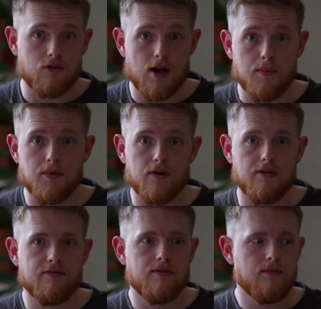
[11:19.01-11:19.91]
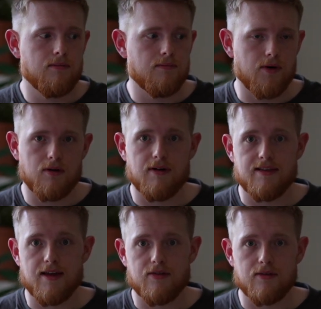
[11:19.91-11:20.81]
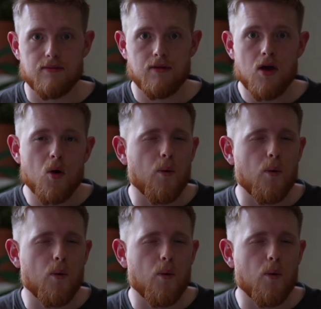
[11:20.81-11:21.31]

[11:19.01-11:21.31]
the trap of polarization,